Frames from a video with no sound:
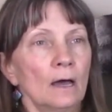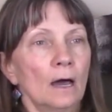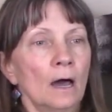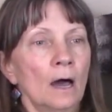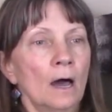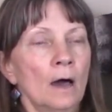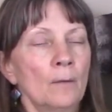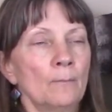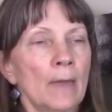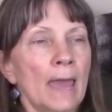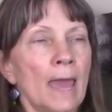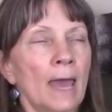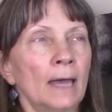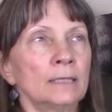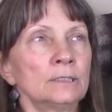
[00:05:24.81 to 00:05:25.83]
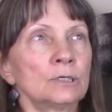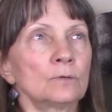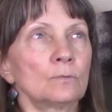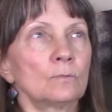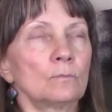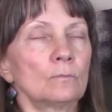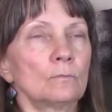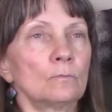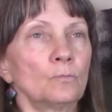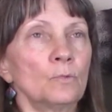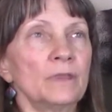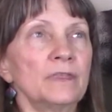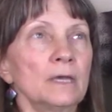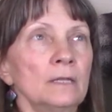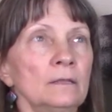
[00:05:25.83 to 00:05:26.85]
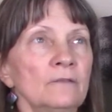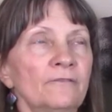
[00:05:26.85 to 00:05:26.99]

and within